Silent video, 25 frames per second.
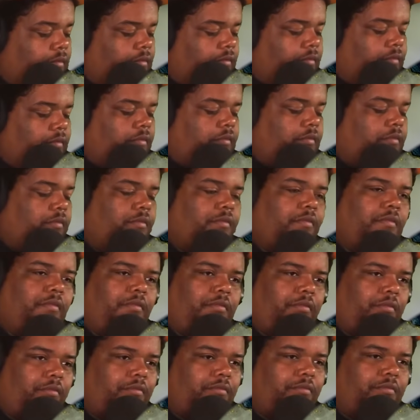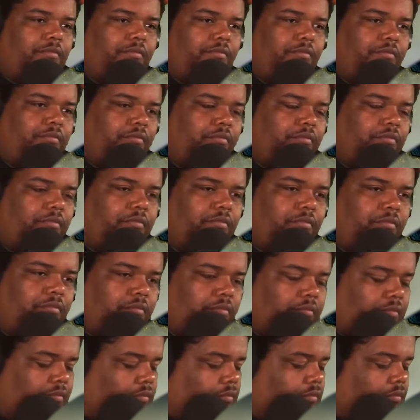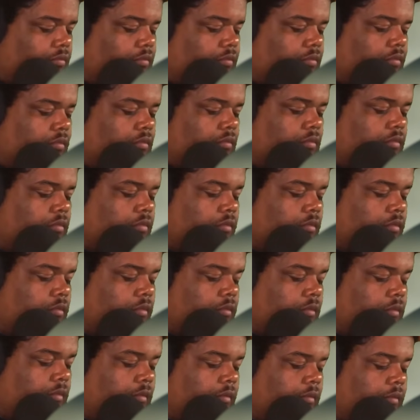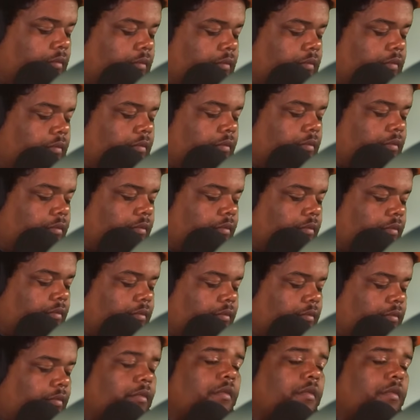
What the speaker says: The person shown says nothing.